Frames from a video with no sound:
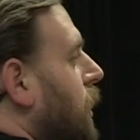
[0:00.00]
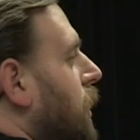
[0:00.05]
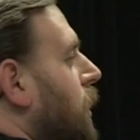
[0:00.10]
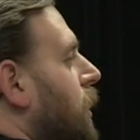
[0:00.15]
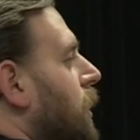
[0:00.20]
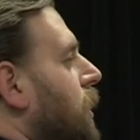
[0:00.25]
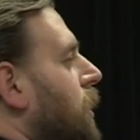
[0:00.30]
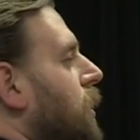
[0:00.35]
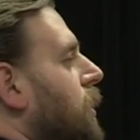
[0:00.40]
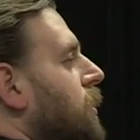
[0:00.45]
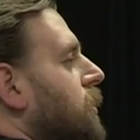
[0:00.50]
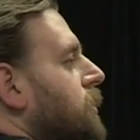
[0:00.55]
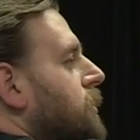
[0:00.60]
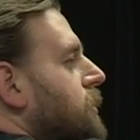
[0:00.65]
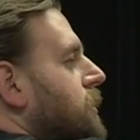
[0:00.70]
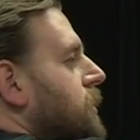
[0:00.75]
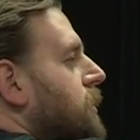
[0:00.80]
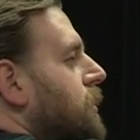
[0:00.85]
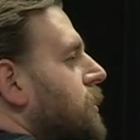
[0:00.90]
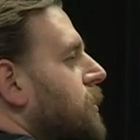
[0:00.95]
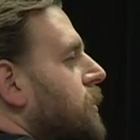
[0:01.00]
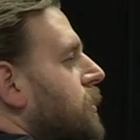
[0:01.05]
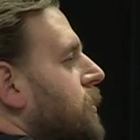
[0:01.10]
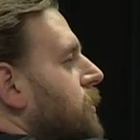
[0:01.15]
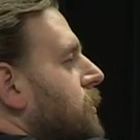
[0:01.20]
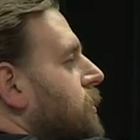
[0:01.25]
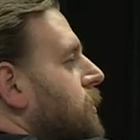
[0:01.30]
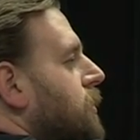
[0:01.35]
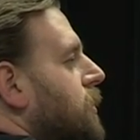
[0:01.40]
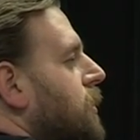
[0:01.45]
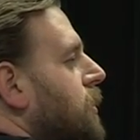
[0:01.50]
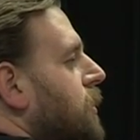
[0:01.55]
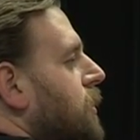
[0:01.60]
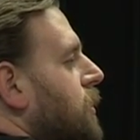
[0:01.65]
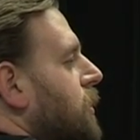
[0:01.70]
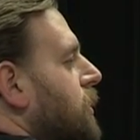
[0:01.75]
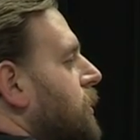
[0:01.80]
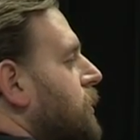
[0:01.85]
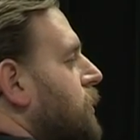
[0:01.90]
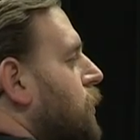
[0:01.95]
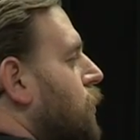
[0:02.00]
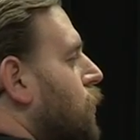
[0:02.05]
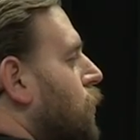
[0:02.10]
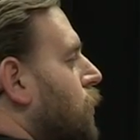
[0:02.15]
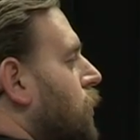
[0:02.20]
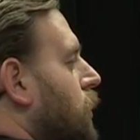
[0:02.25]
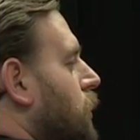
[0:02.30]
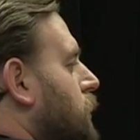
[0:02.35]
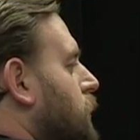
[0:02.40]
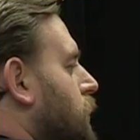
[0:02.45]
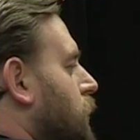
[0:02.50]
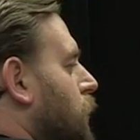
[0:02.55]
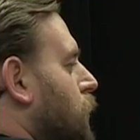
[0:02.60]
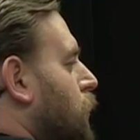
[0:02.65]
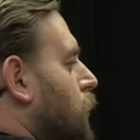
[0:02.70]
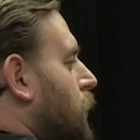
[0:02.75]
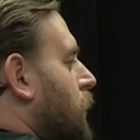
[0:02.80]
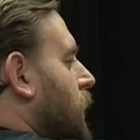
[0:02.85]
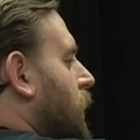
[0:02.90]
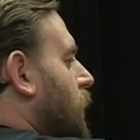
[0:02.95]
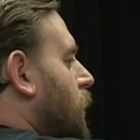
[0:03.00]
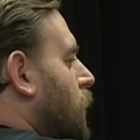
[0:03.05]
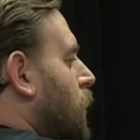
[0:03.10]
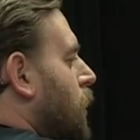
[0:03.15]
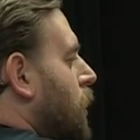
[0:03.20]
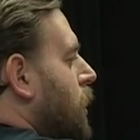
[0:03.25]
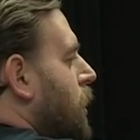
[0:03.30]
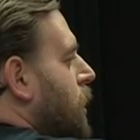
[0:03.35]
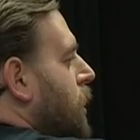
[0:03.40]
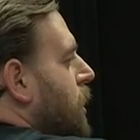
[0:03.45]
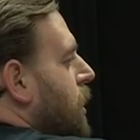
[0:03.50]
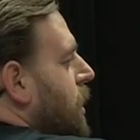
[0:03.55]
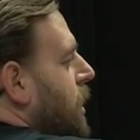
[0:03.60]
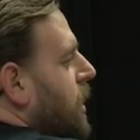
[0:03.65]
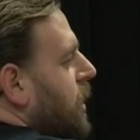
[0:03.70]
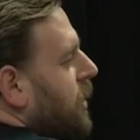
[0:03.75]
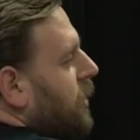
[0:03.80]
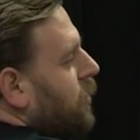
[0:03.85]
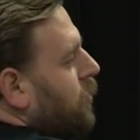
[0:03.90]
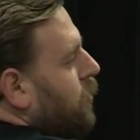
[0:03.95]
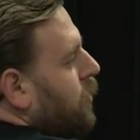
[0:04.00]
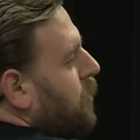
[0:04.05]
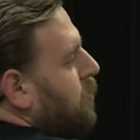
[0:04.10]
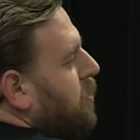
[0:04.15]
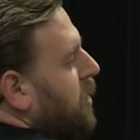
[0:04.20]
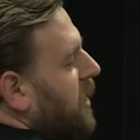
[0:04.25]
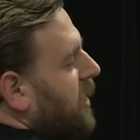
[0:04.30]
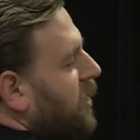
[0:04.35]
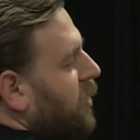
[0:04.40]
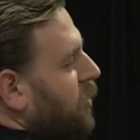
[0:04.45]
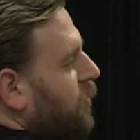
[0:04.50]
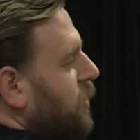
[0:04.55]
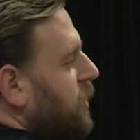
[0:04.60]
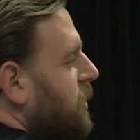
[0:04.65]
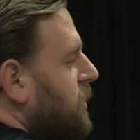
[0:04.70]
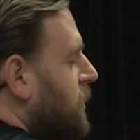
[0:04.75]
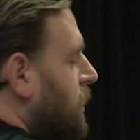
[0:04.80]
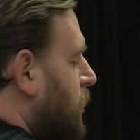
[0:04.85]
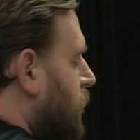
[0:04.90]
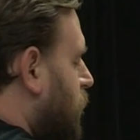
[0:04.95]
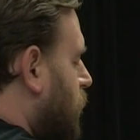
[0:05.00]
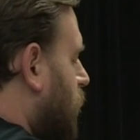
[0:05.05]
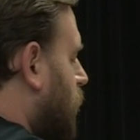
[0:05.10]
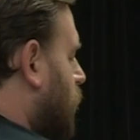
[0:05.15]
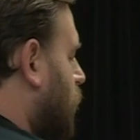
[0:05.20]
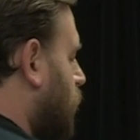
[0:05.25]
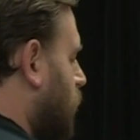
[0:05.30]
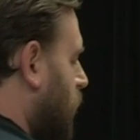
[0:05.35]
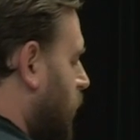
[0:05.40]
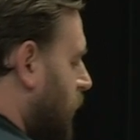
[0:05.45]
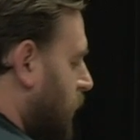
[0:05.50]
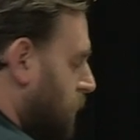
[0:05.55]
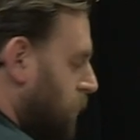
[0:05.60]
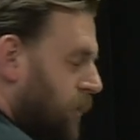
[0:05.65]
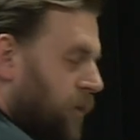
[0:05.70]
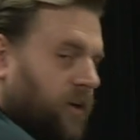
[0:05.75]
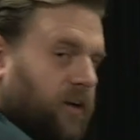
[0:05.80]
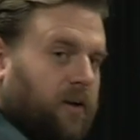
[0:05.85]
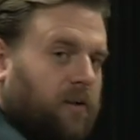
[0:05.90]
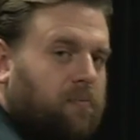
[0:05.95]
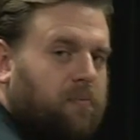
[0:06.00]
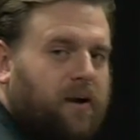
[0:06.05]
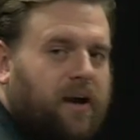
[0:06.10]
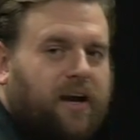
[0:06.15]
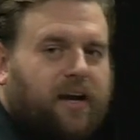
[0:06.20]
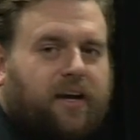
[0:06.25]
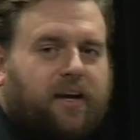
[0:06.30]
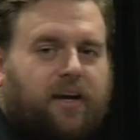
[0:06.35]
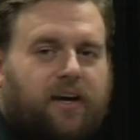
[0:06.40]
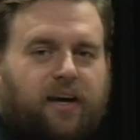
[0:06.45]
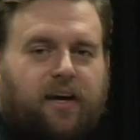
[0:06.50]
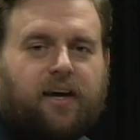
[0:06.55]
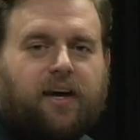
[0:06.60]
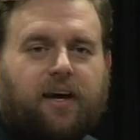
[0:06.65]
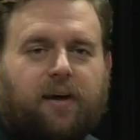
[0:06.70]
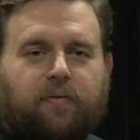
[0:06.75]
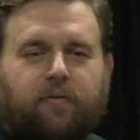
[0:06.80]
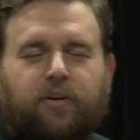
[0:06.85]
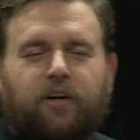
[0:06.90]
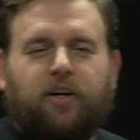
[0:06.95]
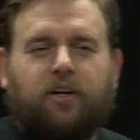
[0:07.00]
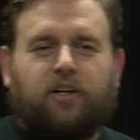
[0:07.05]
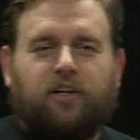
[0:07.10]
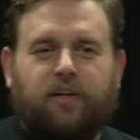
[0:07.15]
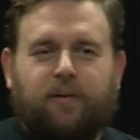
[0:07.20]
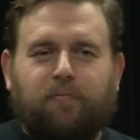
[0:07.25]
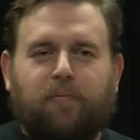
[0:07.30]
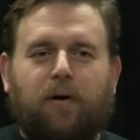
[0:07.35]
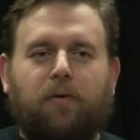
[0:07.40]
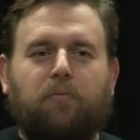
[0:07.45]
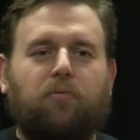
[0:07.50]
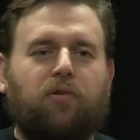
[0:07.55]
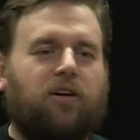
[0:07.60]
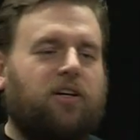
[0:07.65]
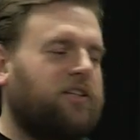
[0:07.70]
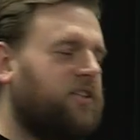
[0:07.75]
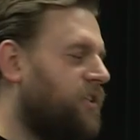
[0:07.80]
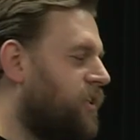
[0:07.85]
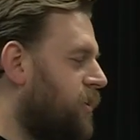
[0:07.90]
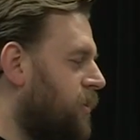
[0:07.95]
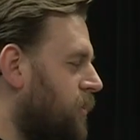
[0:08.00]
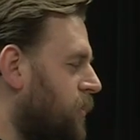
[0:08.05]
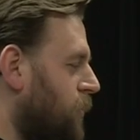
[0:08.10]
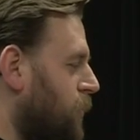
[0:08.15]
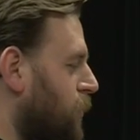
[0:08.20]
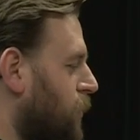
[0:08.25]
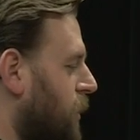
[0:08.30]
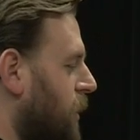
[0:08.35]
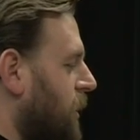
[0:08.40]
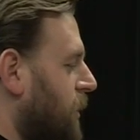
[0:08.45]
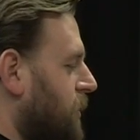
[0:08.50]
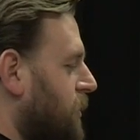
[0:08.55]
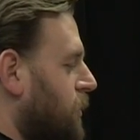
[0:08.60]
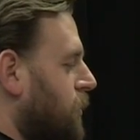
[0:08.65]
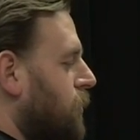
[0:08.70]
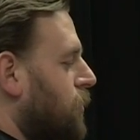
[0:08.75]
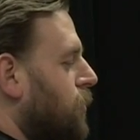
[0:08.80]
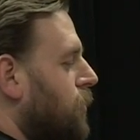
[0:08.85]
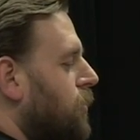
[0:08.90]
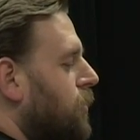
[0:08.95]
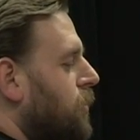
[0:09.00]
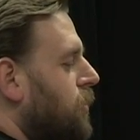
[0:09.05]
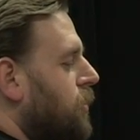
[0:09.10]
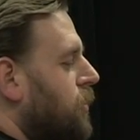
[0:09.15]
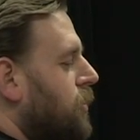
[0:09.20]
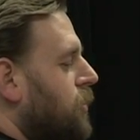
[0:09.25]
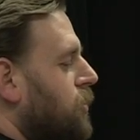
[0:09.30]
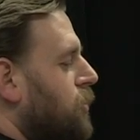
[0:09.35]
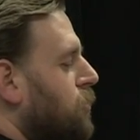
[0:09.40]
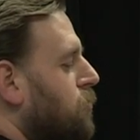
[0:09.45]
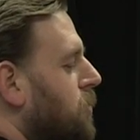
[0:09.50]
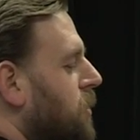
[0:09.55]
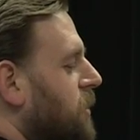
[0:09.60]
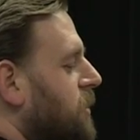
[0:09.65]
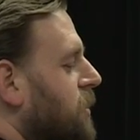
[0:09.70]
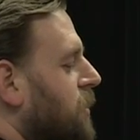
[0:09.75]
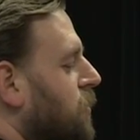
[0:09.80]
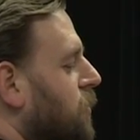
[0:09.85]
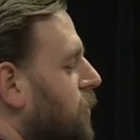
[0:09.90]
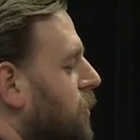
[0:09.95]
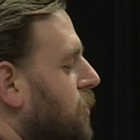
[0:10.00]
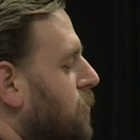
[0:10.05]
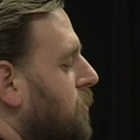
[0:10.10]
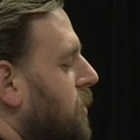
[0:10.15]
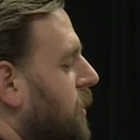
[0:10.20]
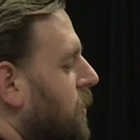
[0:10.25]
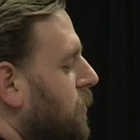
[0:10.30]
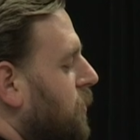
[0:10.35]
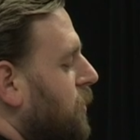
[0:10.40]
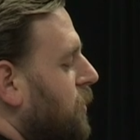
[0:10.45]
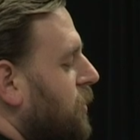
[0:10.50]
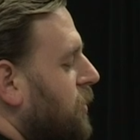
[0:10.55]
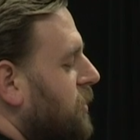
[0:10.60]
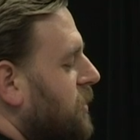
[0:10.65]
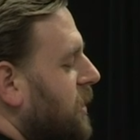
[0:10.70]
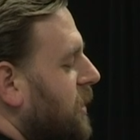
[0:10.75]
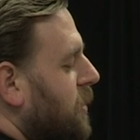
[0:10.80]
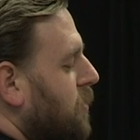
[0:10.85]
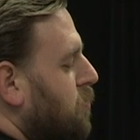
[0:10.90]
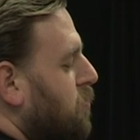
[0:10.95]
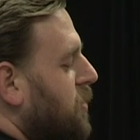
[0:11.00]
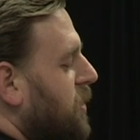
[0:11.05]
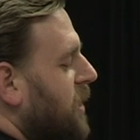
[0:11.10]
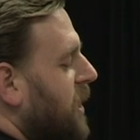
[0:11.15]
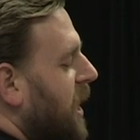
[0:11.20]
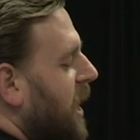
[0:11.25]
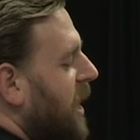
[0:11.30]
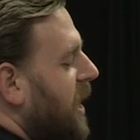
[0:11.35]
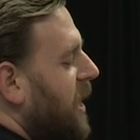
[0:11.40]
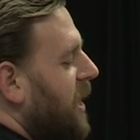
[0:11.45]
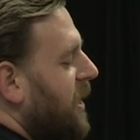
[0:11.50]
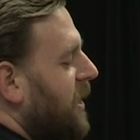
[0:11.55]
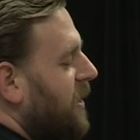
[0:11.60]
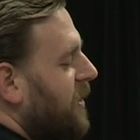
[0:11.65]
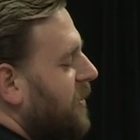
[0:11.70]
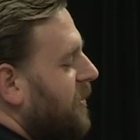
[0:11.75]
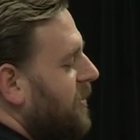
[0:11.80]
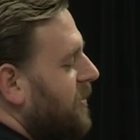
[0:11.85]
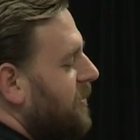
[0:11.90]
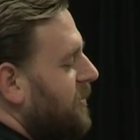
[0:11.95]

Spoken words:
And let's see, pinning these corners and going down. And I don't want to paint over this other color yet. I'm going to come back, I'm going to clean my brush and do that. So basically we're going to make what looks like a big eye here.